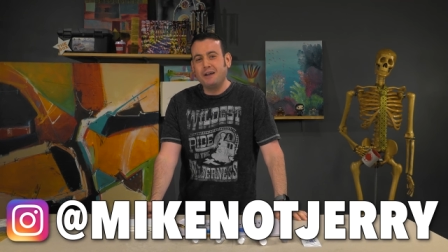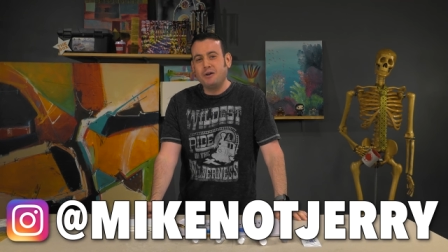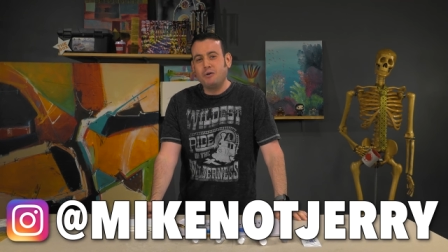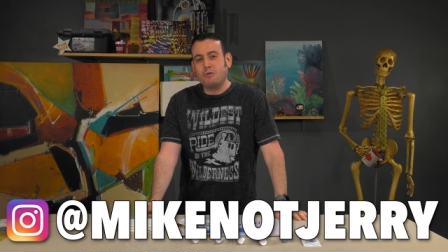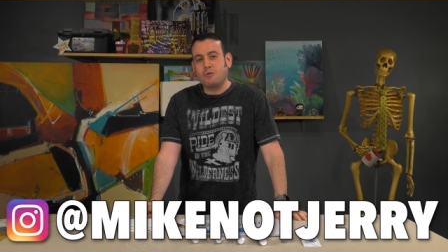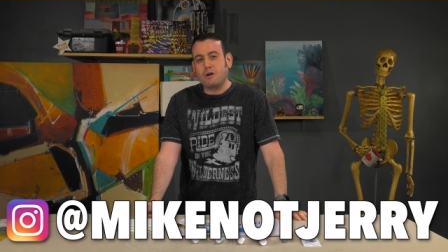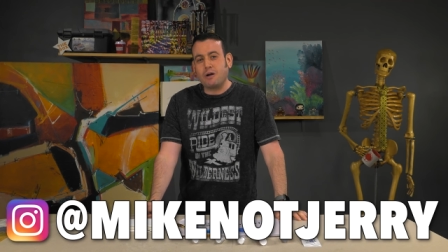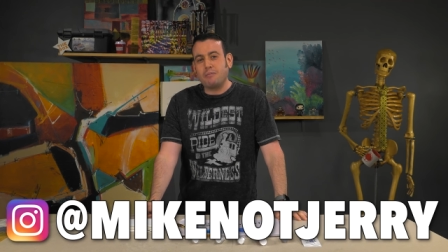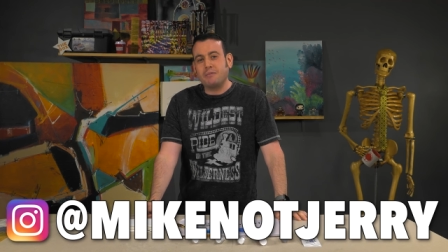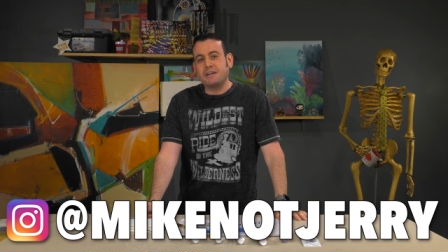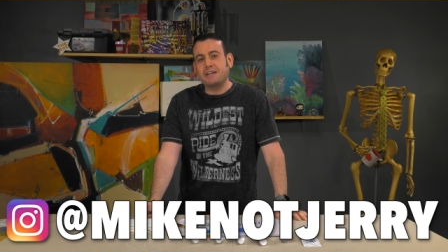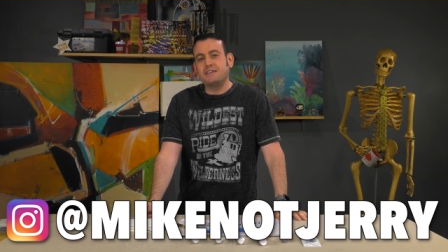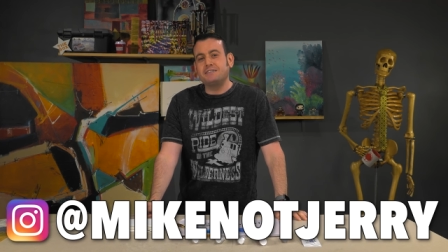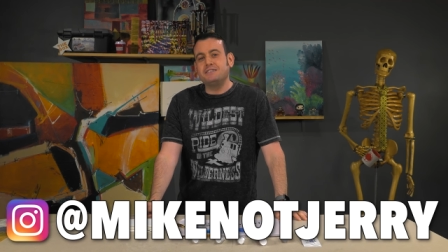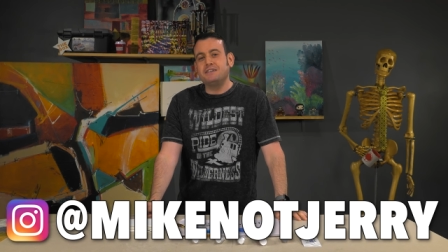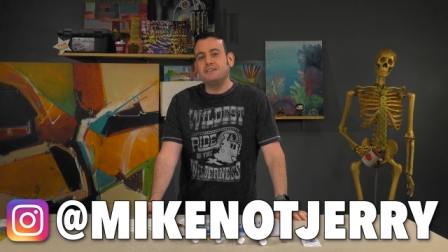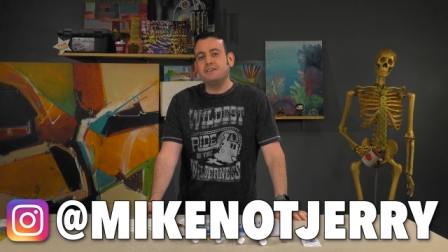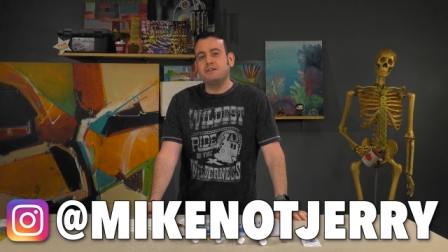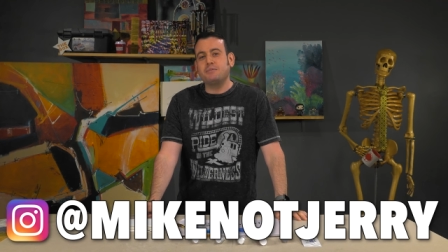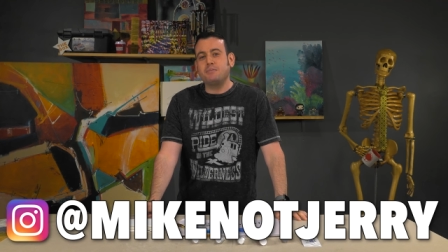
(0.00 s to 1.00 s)
where I'm going to
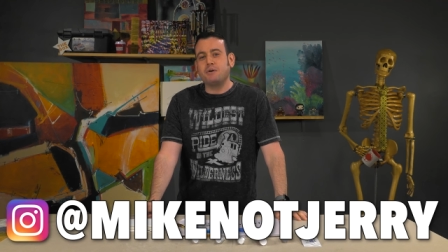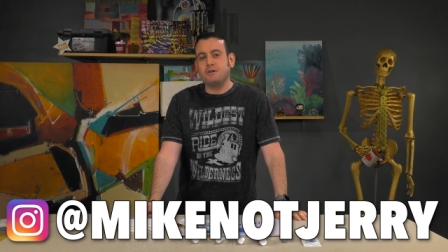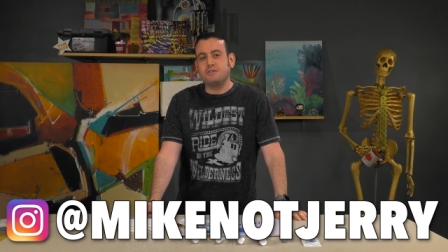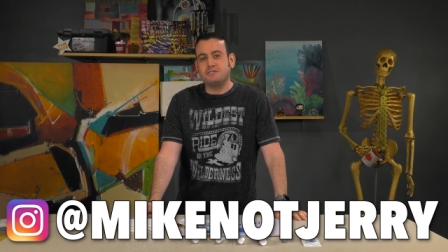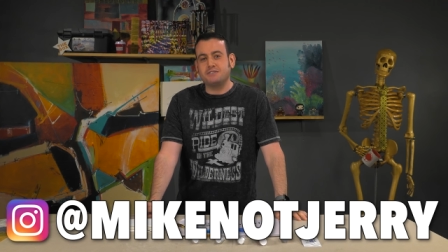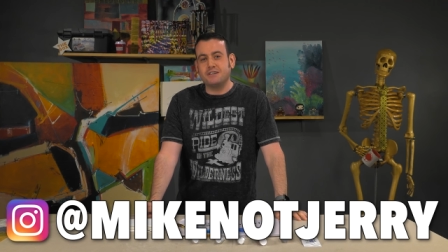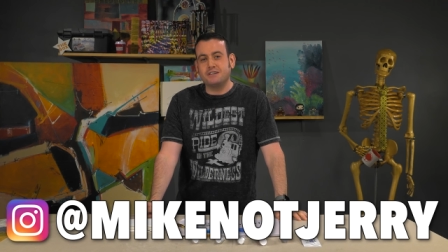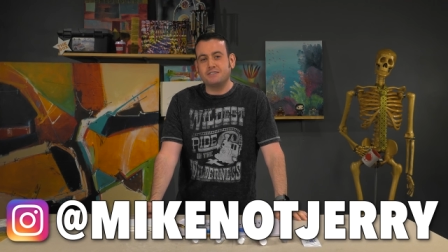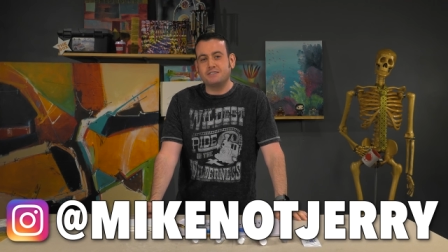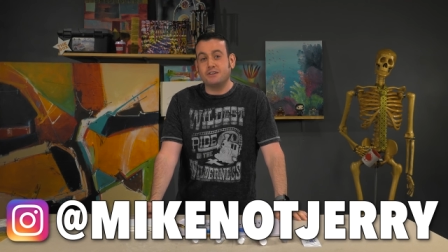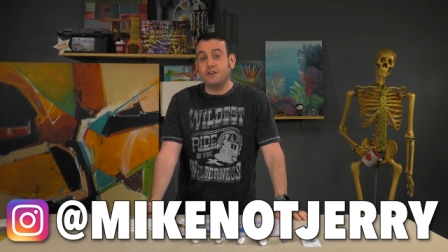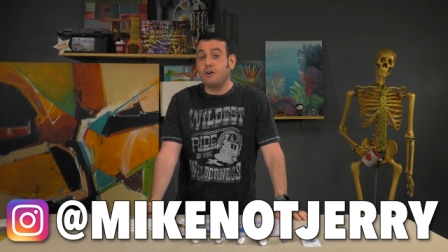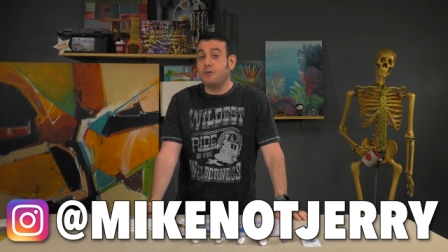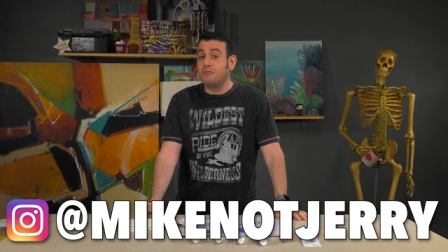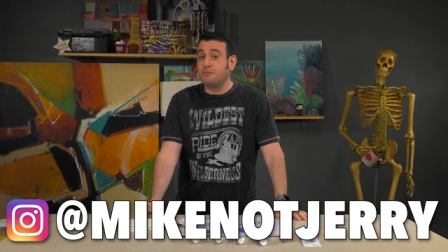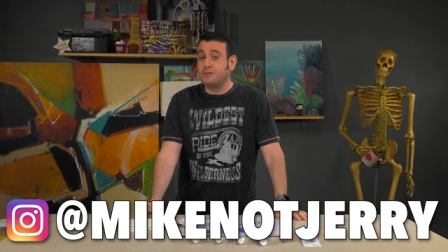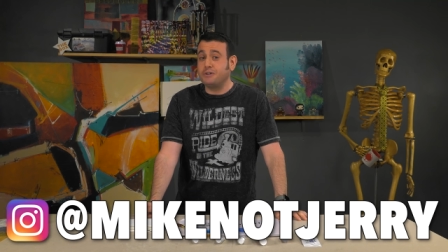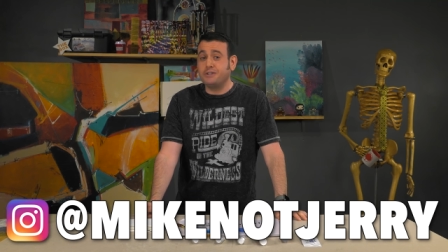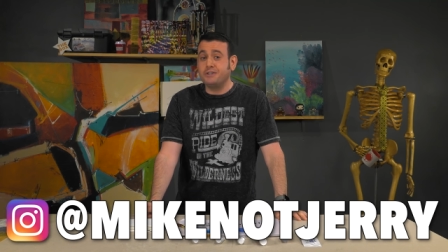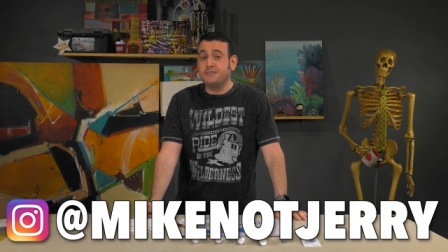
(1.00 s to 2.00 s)
continue to post things that
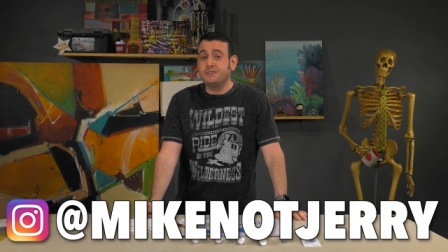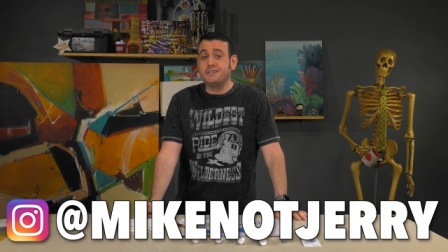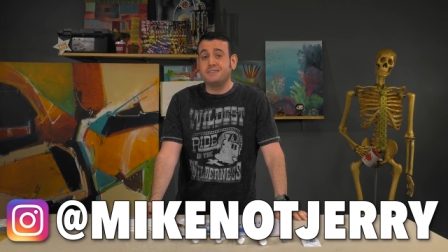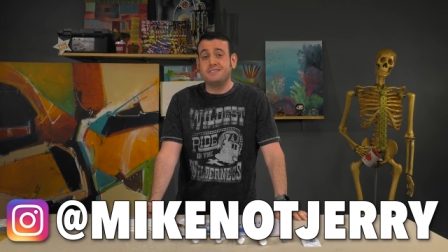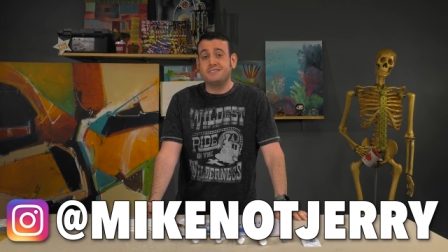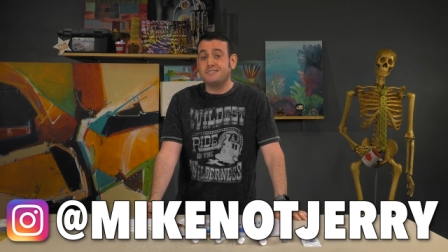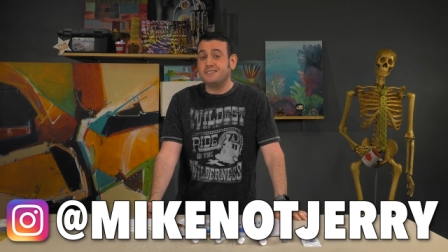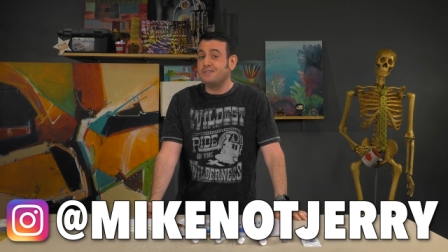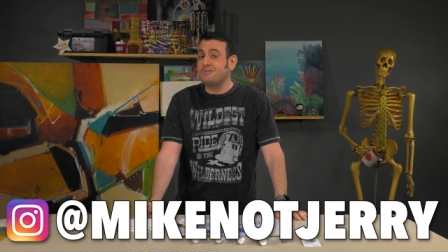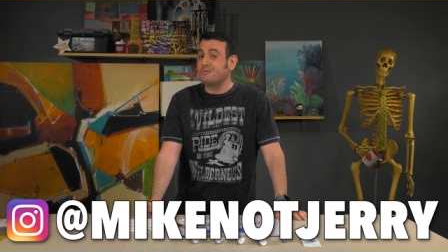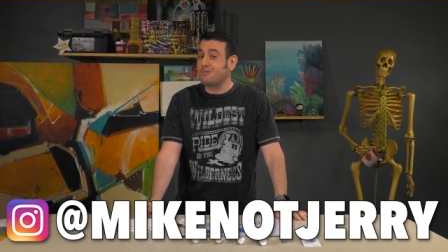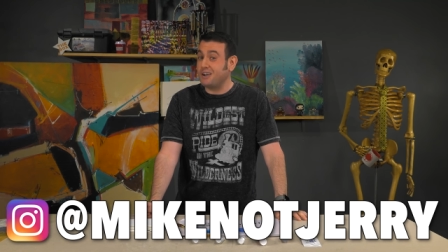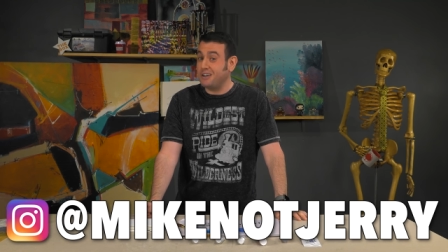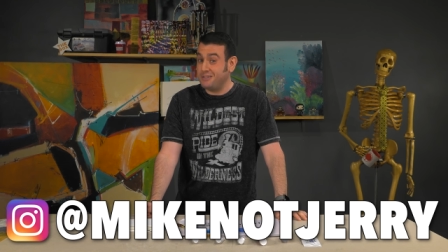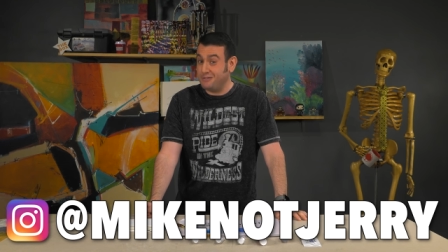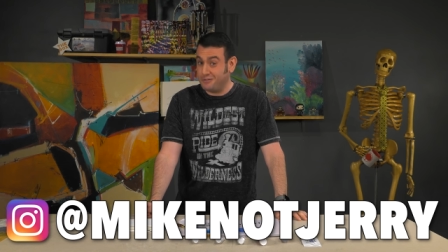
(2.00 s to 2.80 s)
hopefully you can see right